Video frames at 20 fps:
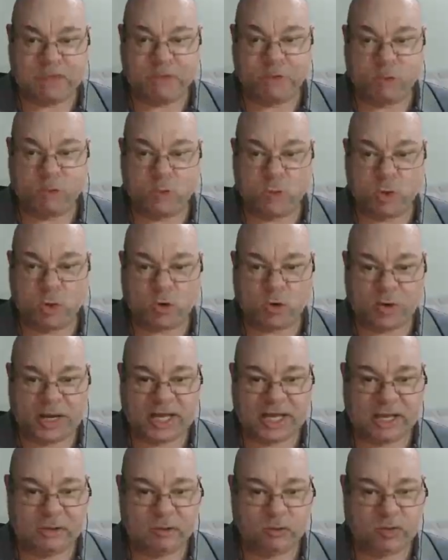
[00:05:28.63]
the
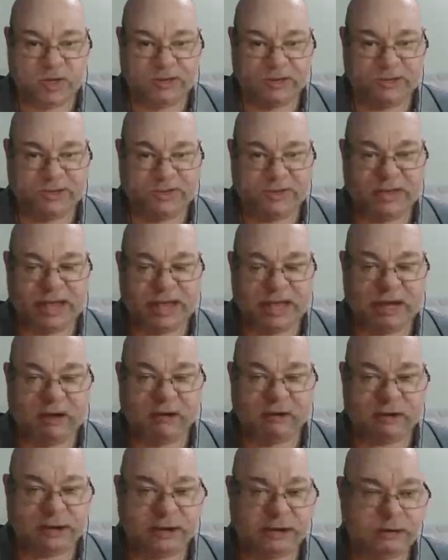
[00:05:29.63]
walkway with
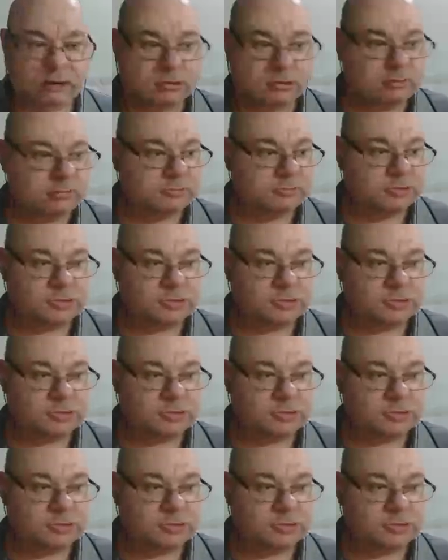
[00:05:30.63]
our little